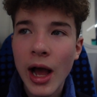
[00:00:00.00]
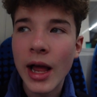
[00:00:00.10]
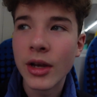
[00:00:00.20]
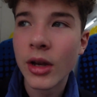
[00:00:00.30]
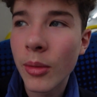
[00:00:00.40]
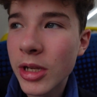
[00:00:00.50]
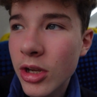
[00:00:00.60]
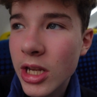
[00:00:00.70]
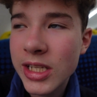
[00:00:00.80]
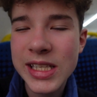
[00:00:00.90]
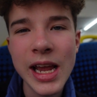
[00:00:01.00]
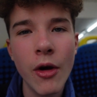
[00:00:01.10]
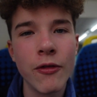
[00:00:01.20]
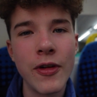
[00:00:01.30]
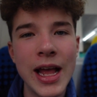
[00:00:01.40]
And I mean, you can see
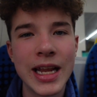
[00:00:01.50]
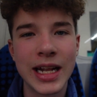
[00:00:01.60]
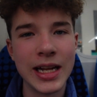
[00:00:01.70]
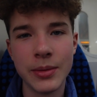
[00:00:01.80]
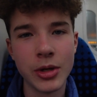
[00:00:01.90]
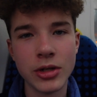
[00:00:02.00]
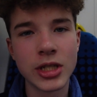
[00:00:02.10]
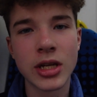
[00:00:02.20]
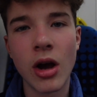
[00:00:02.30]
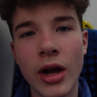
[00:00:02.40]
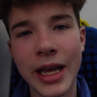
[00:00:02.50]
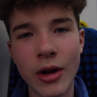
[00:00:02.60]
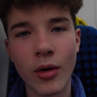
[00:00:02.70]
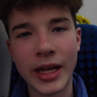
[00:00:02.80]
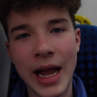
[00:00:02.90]
out fairly clearly, but you just can't get
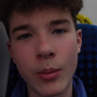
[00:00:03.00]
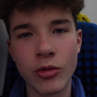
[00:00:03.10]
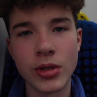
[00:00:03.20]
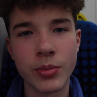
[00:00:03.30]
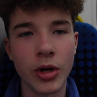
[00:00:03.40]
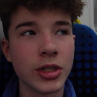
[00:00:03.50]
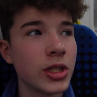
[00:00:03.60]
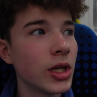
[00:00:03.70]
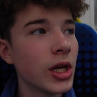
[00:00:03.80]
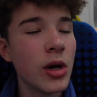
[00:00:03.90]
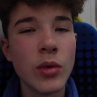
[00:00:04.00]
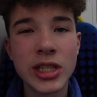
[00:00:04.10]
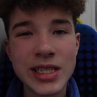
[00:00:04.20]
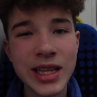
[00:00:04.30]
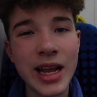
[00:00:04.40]
it on camera as much, which
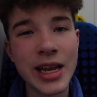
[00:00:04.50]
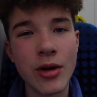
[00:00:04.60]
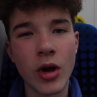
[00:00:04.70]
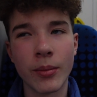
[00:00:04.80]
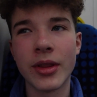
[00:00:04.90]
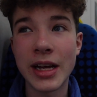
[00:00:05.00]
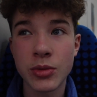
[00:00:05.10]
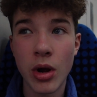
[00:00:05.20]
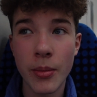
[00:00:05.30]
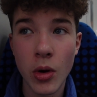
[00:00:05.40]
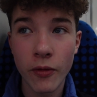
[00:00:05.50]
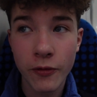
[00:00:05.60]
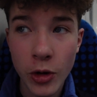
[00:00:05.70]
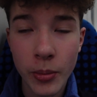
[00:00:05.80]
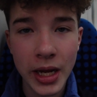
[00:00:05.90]
is slightly annoying, but that's why I'm not
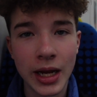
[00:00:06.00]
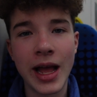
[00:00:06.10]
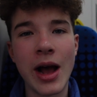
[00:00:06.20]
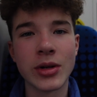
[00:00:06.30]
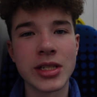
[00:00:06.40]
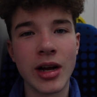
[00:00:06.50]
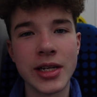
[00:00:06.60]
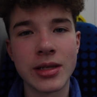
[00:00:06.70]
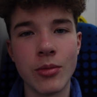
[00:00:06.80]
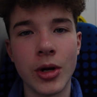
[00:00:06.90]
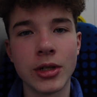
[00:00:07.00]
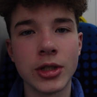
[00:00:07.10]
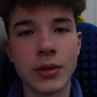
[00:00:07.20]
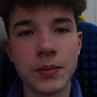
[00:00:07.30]
filming outside so much.